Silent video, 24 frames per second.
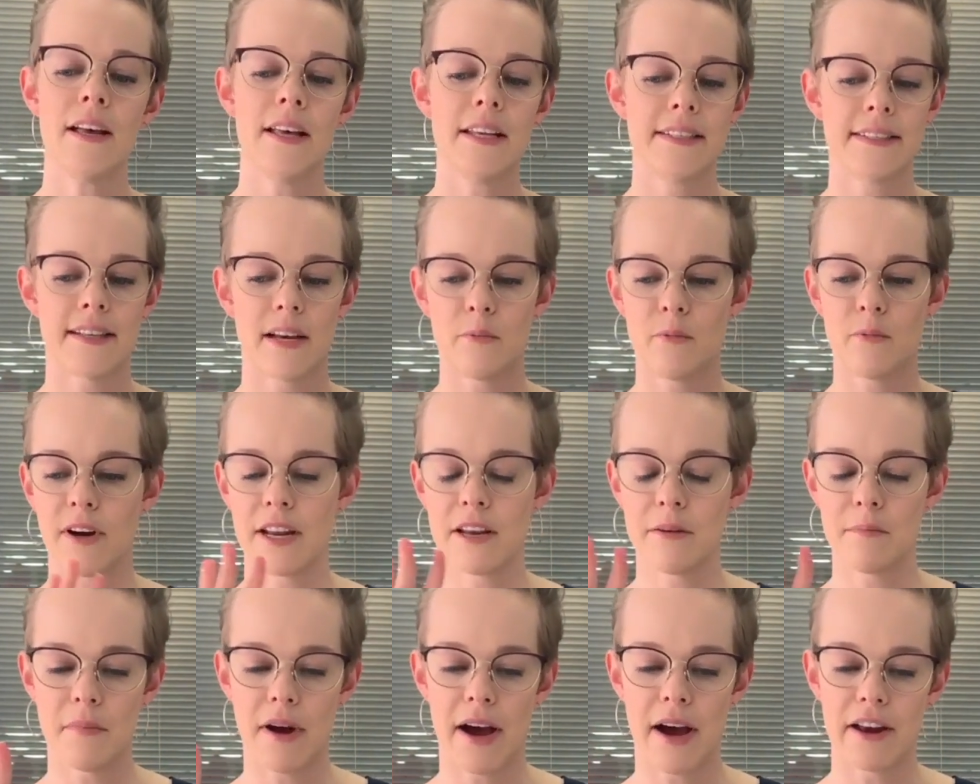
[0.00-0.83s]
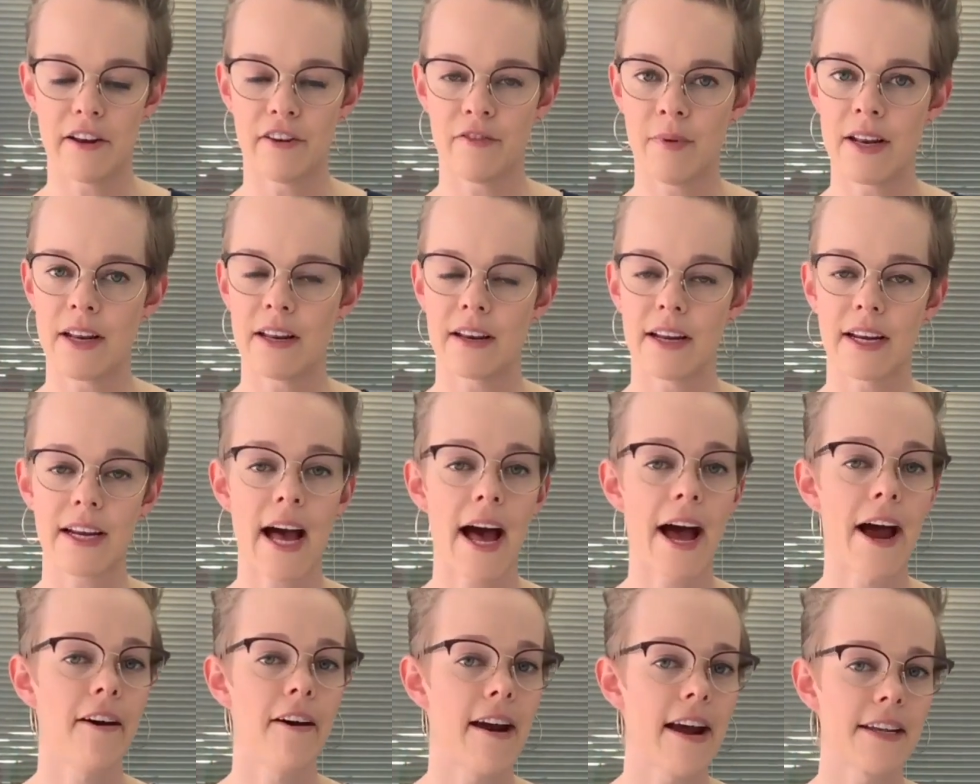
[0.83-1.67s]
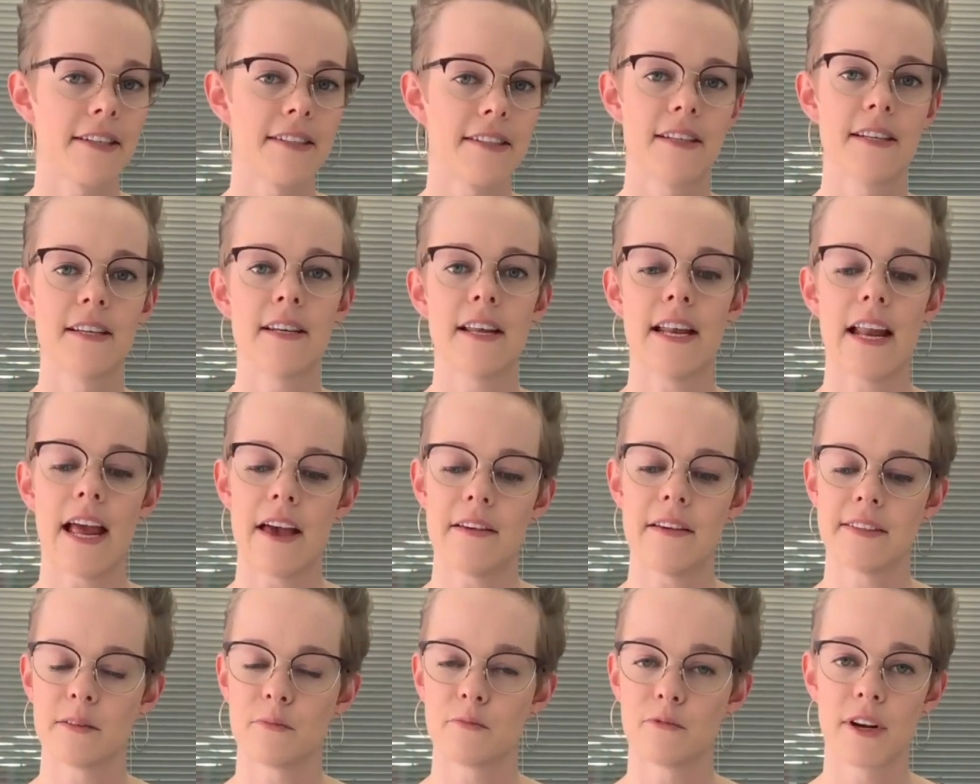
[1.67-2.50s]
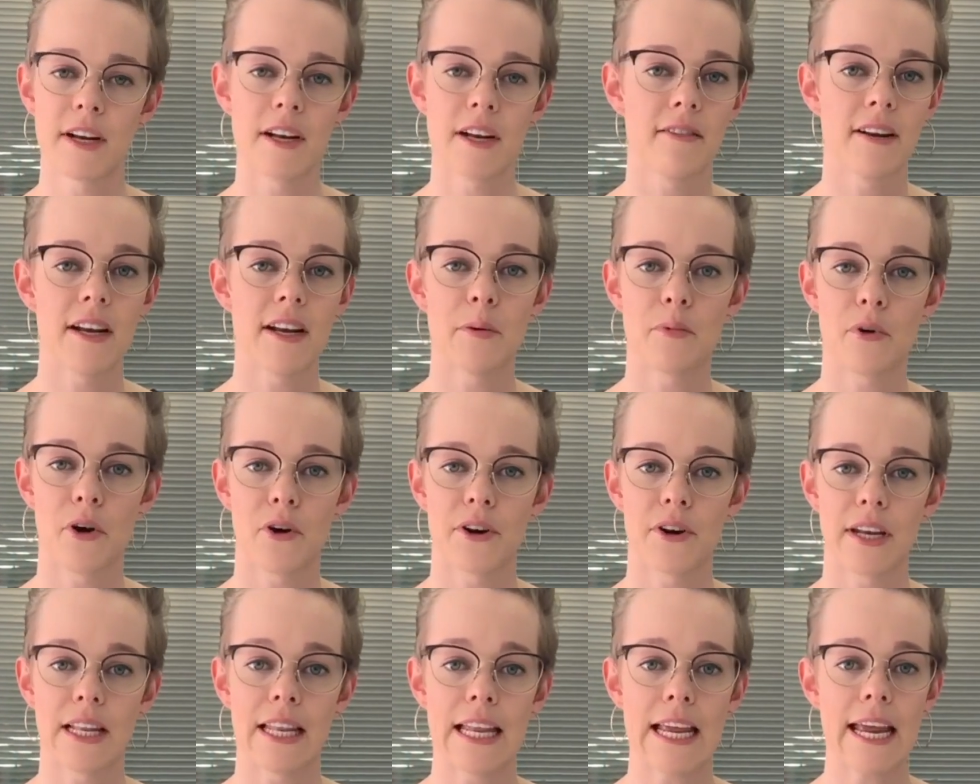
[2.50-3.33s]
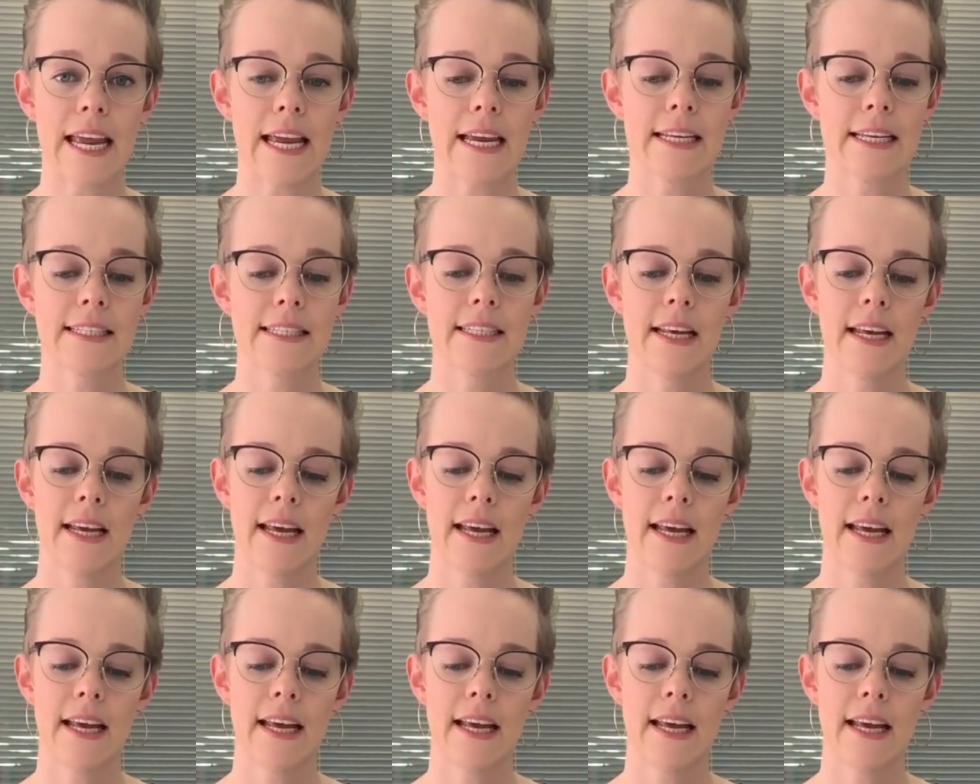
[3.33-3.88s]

Someone might have been in a car accident and has some really, really broken legs.